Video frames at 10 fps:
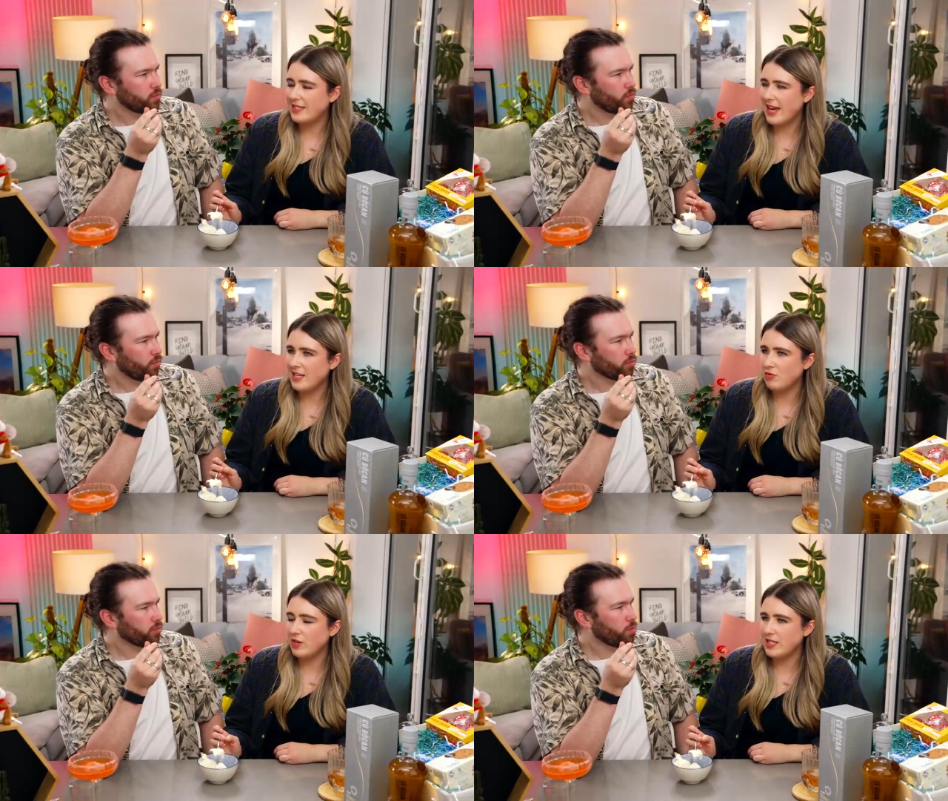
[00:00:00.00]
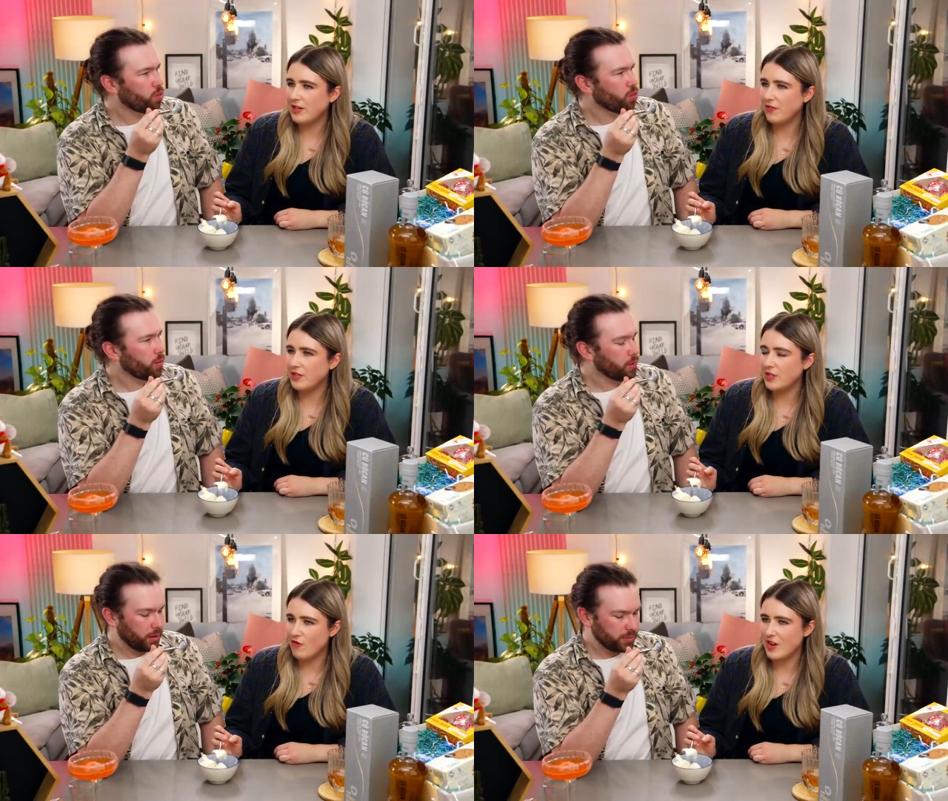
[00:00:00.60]
Speaker 1: It tastes really
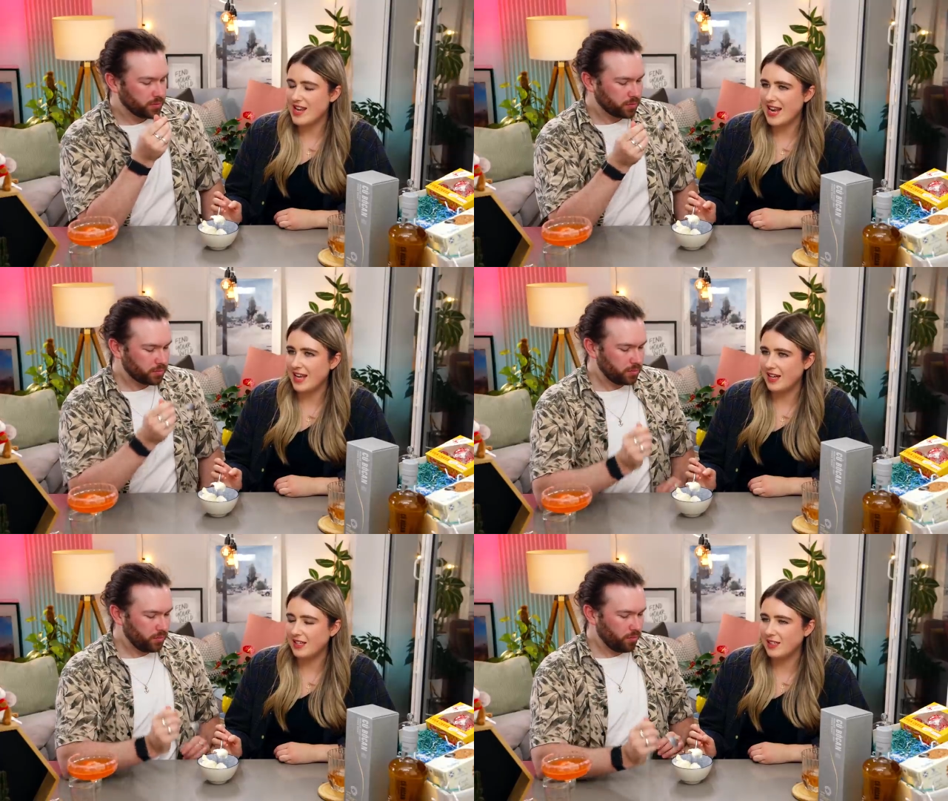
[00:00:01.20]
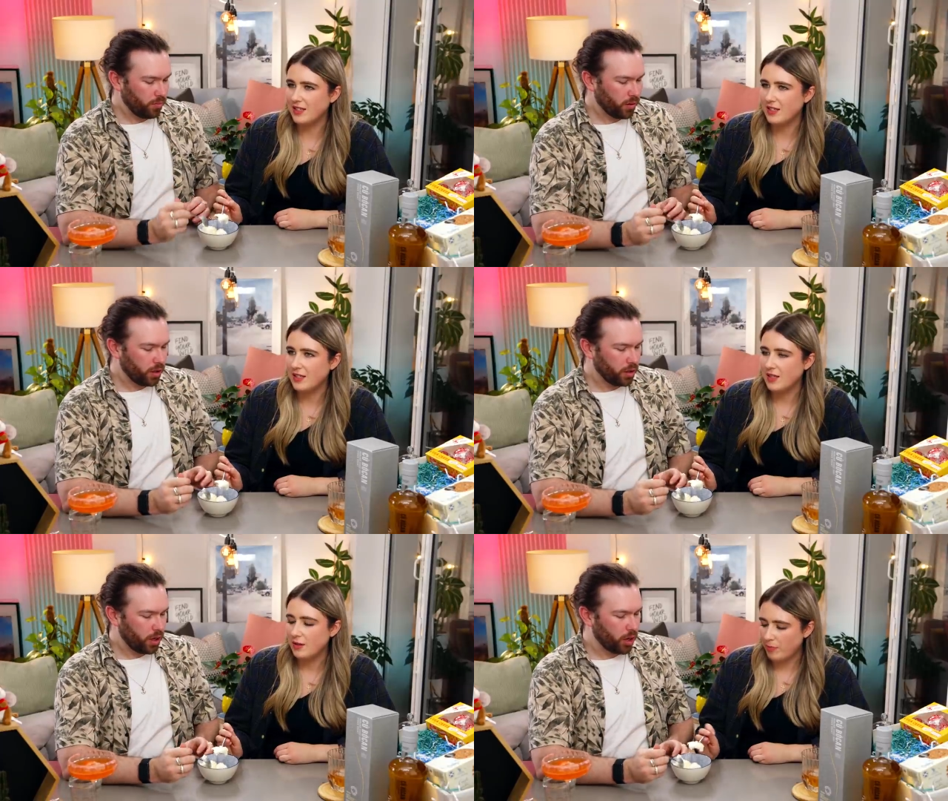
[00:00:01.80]
different to vanilla.
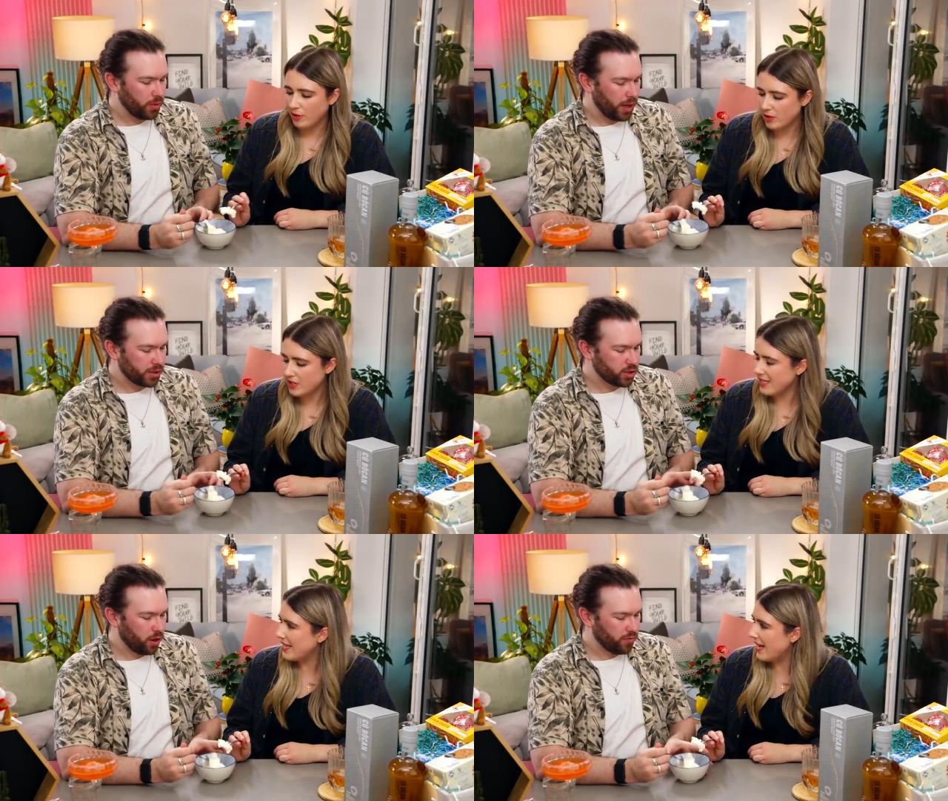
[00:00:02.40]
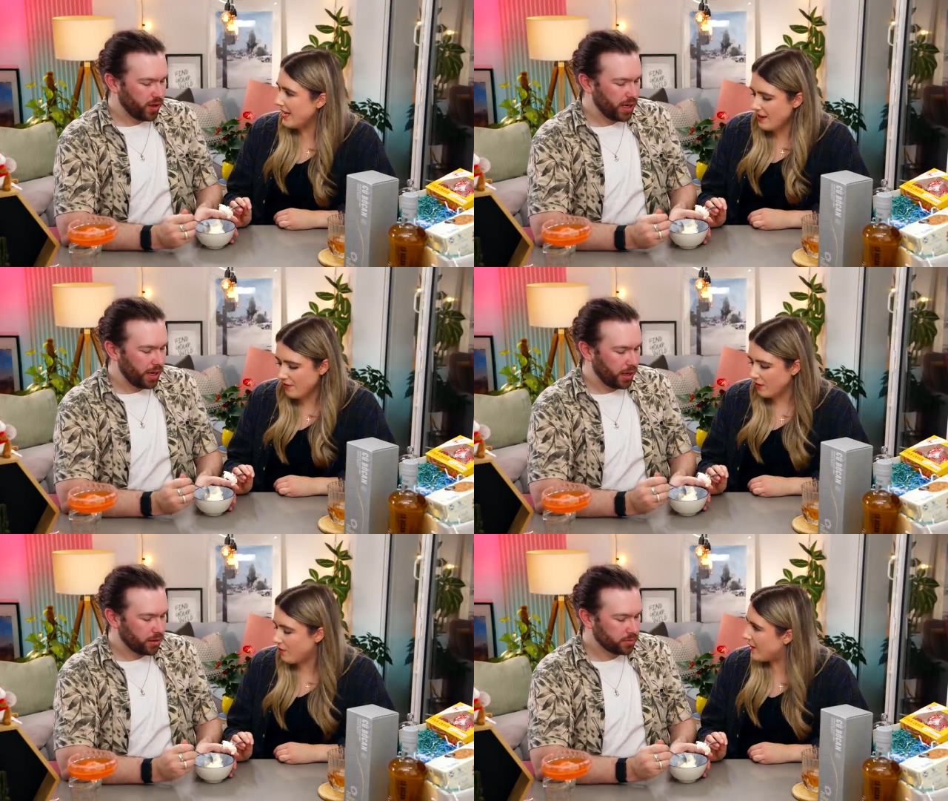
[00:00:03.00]
Oh, because yeah, is that vanilla.
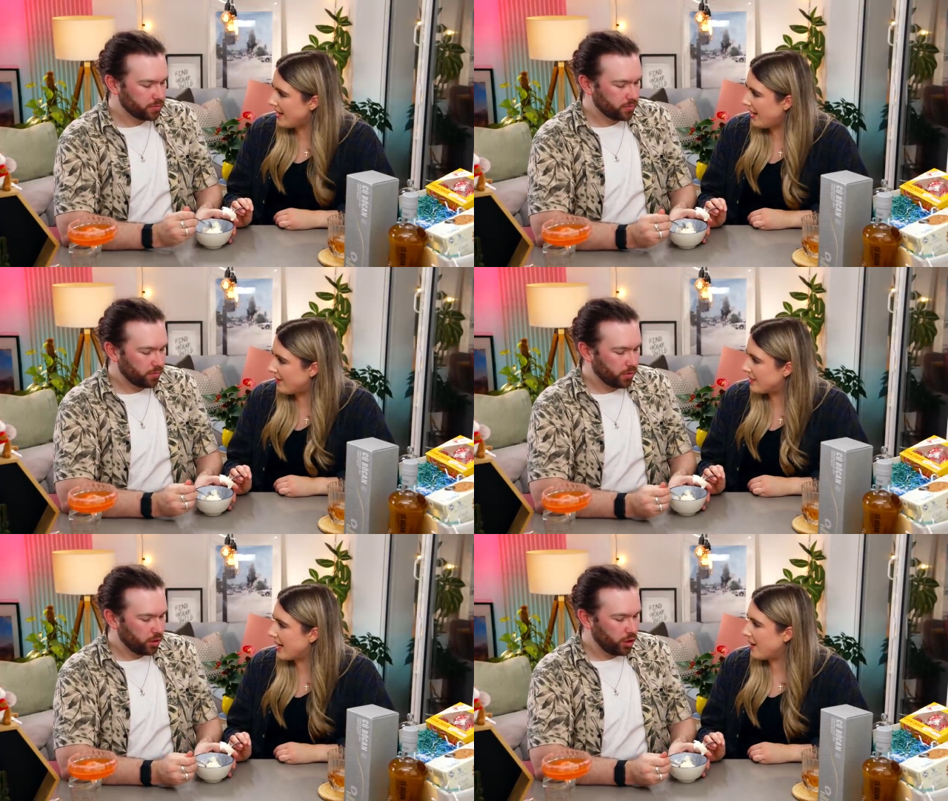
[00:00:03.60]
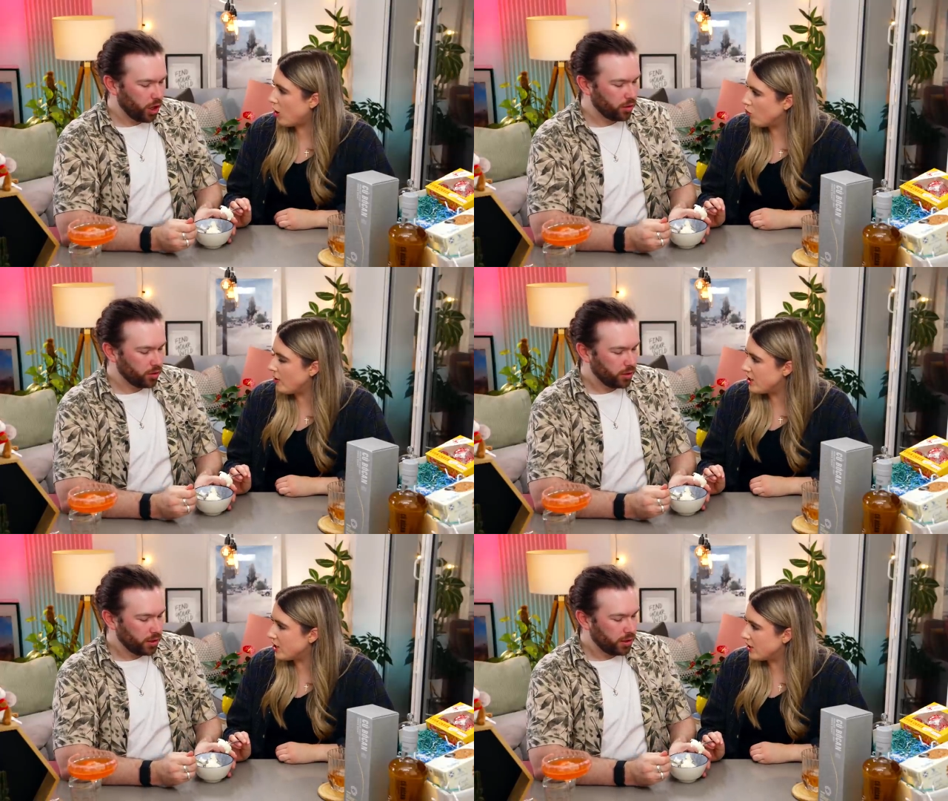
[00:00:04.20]
even vanilla? Is
Speaker 2: that no,
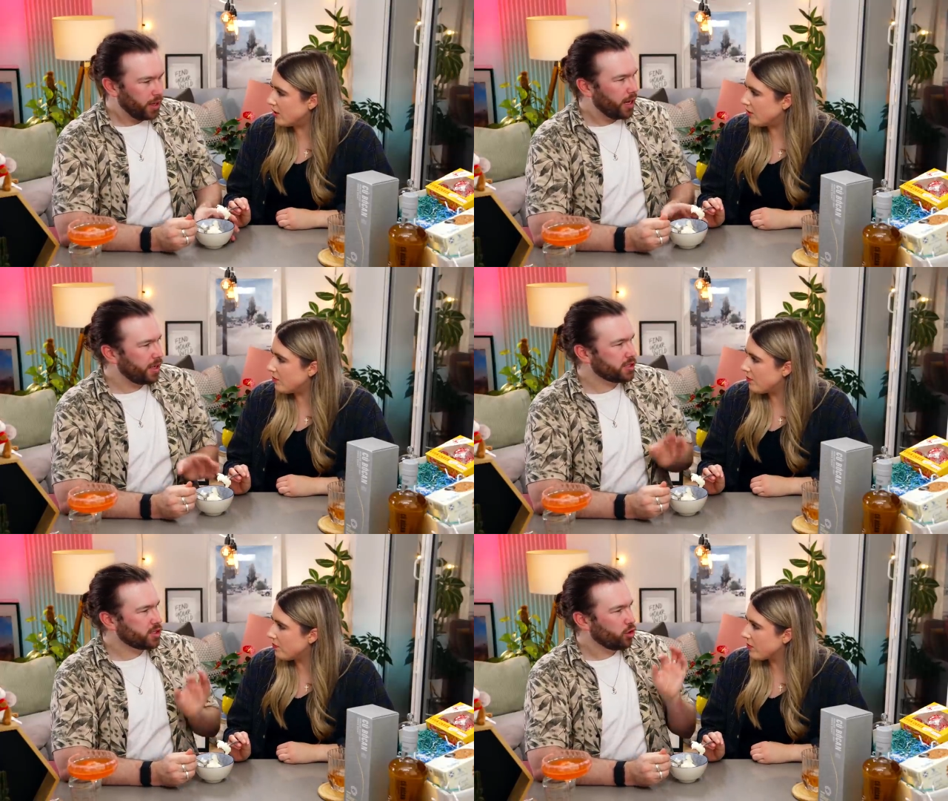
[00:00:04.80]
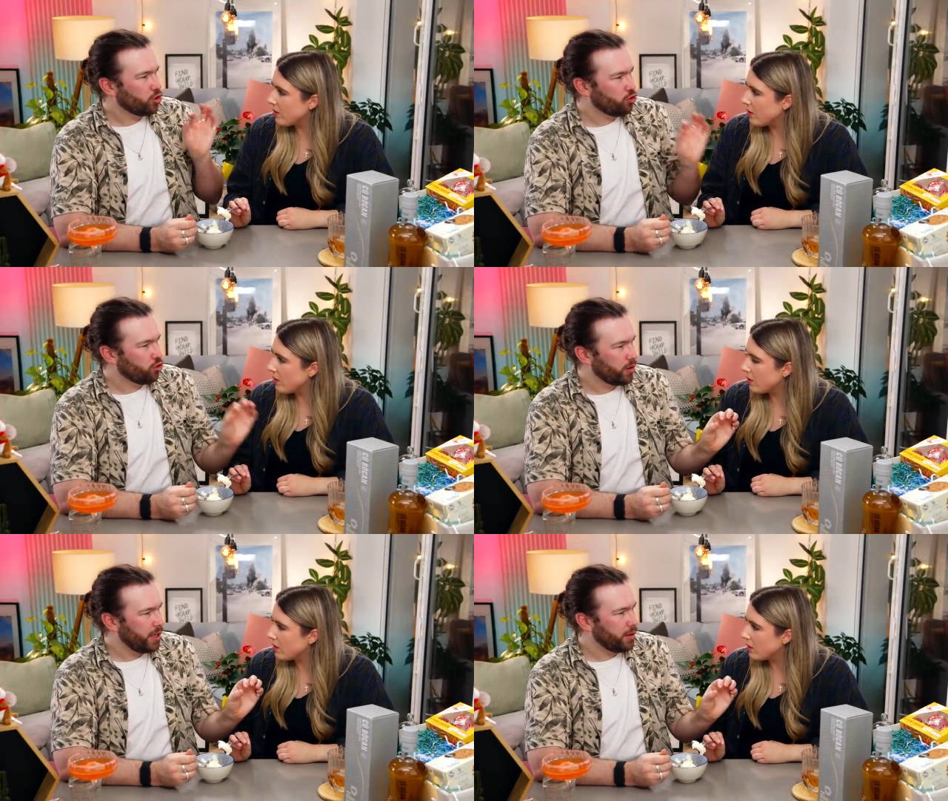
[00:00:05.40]
original? It's
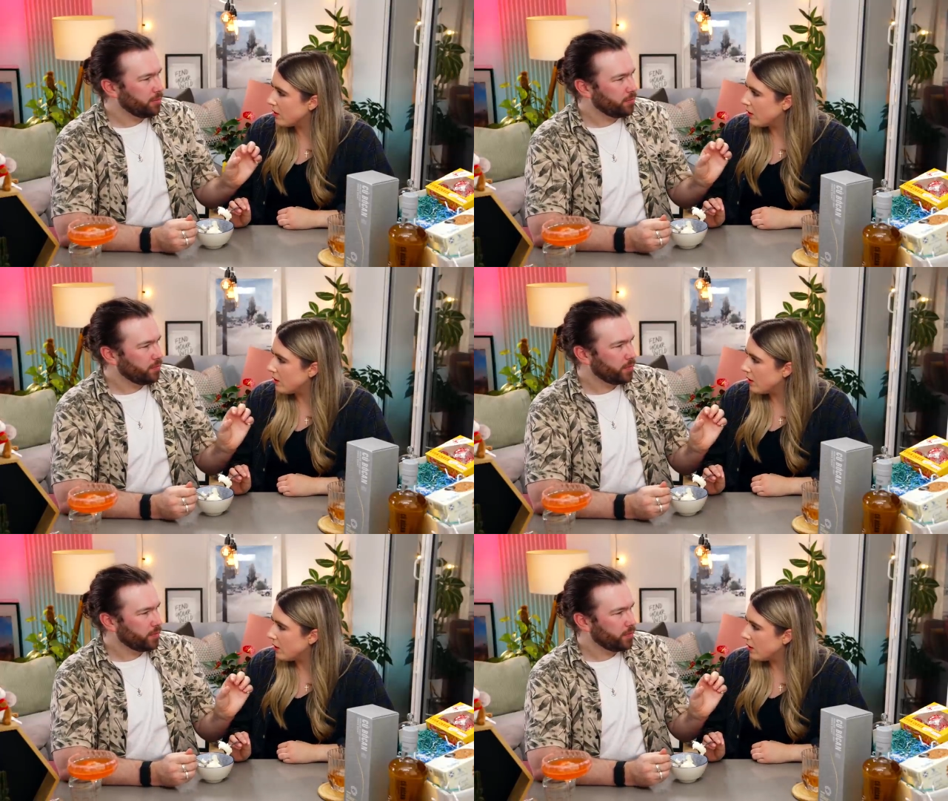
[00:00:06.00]
cream,